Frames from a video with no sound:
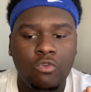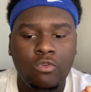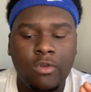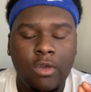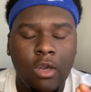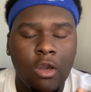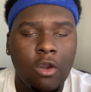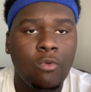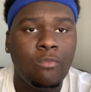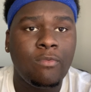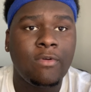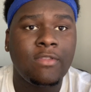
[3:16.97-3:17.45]

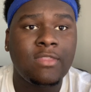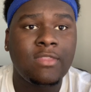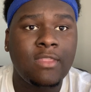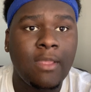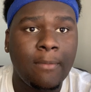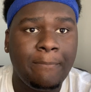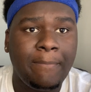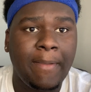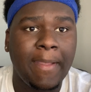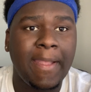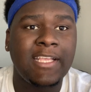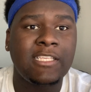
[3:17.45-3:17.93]
go with the
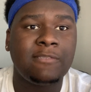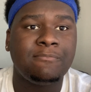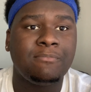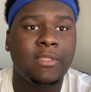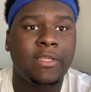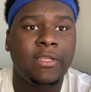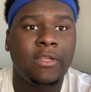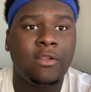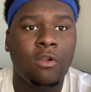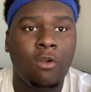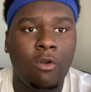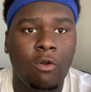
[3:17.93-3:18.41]
best
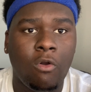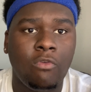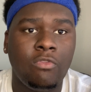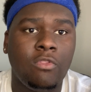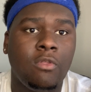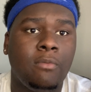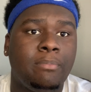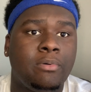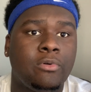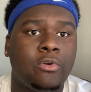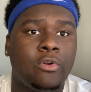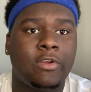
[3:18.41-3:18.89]
player on the
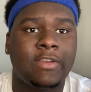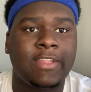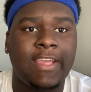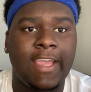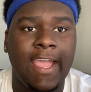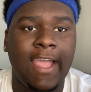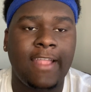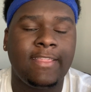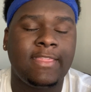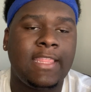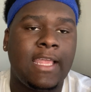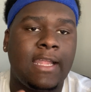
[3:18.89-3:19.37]
board
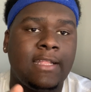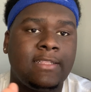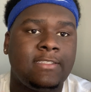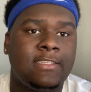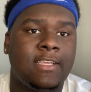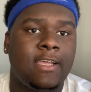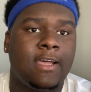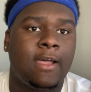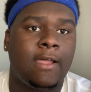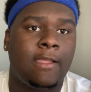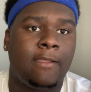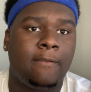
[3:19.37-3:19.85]
at that
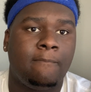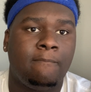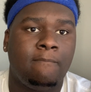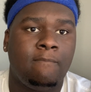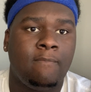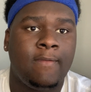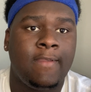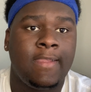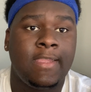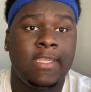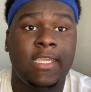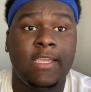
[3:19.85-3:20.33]
time.
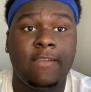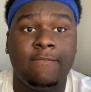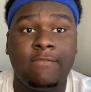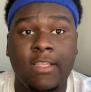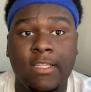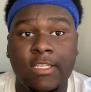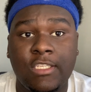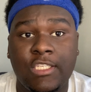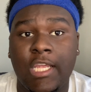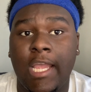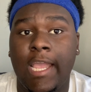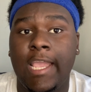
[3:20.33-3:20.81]
If the
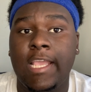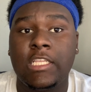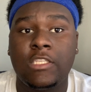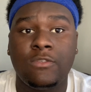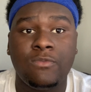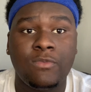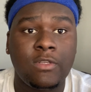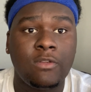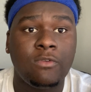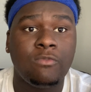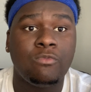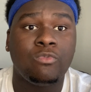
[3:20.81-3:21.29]
Giants
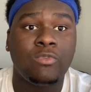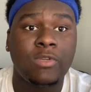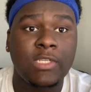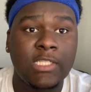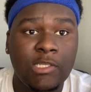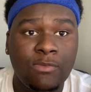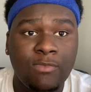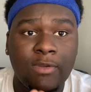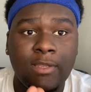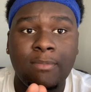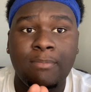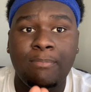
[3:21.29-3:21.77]
would have really
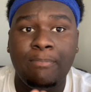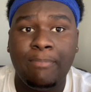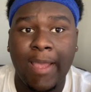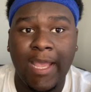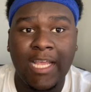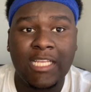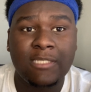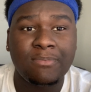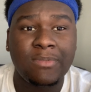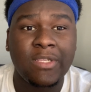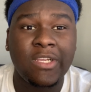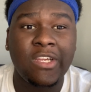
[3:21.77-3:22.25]
went
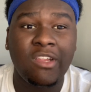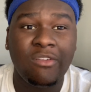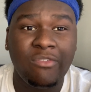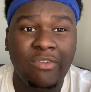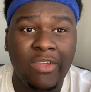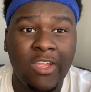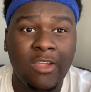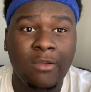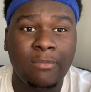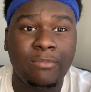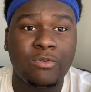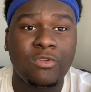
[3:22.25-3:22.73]
best player
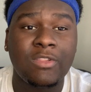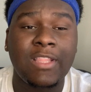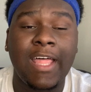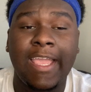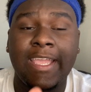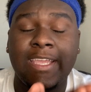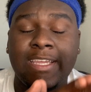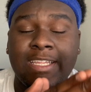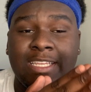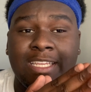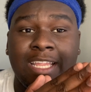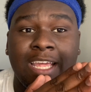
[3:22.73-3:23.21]
available,
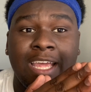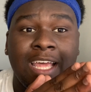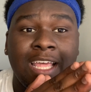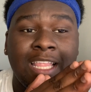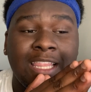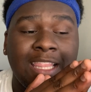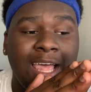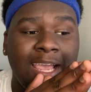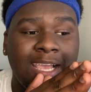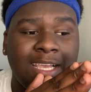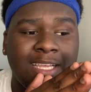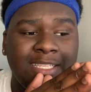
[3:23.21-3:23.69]
like
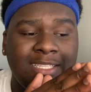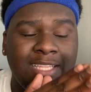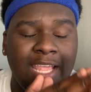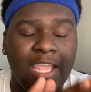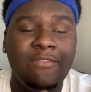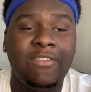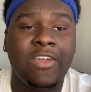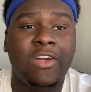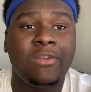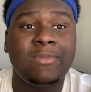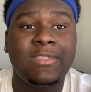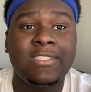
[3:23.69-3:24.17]
Dave
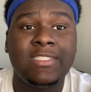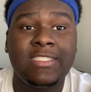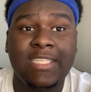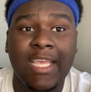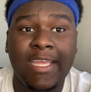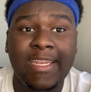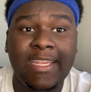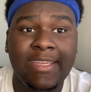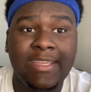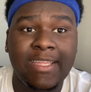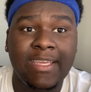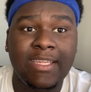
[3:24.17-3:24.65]
Gettleman said
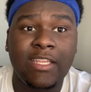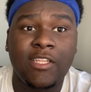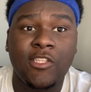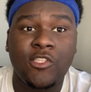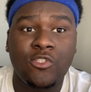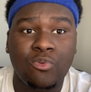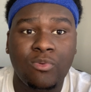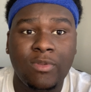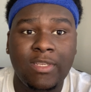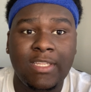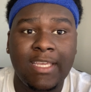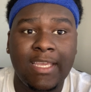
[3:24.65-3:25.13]
he did in
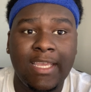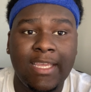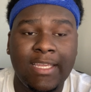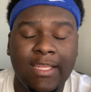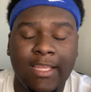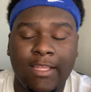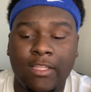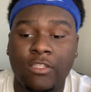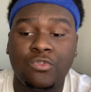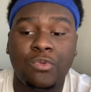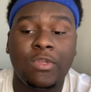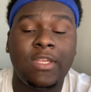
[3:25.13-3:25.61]

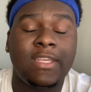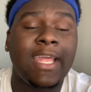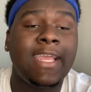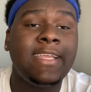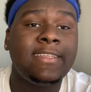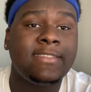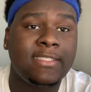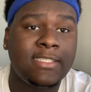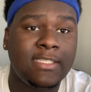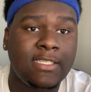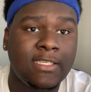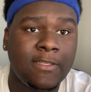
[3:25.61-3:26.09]

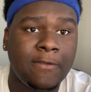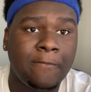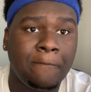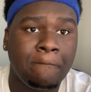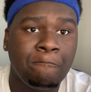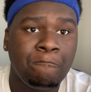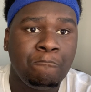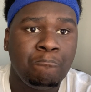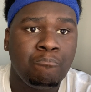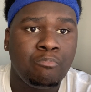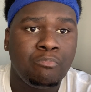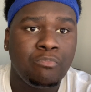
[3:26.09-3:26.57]
2019, you know
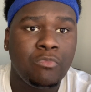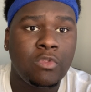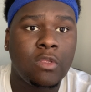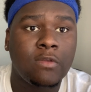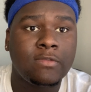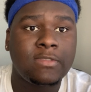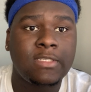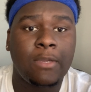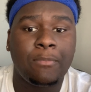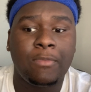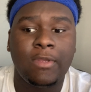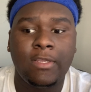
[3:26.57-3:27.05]
what I'm
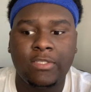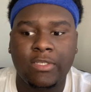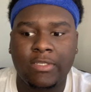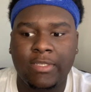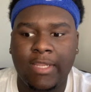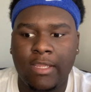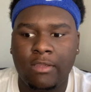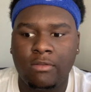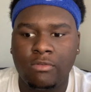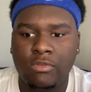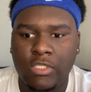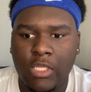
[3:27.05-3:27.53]
saying, when he took
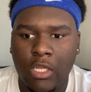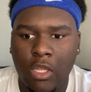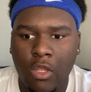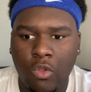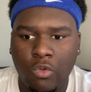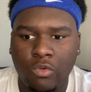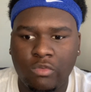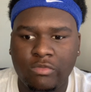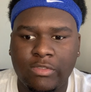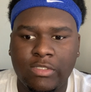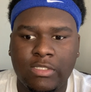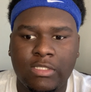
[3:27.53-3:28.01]
Daniel
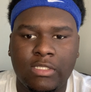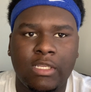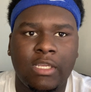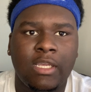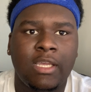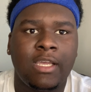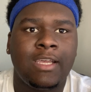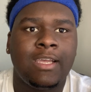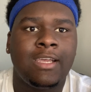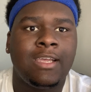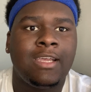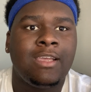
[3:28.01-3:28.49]
Jones,
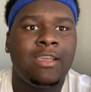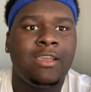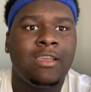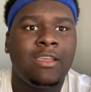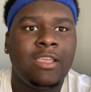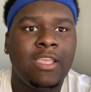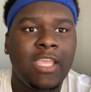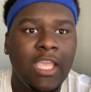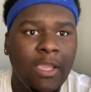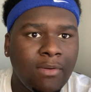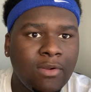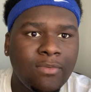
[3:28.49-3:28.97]

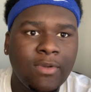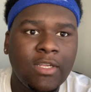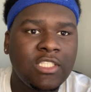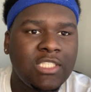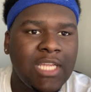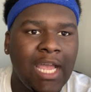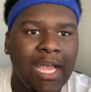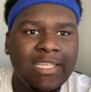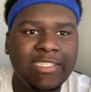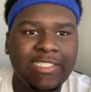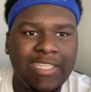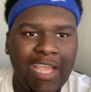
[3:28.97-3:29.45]
he would have went
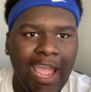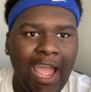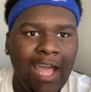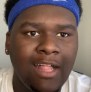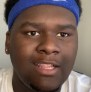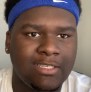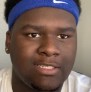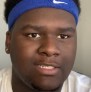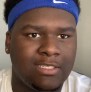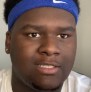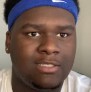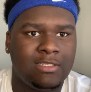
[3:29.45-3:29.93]
Josh Allen.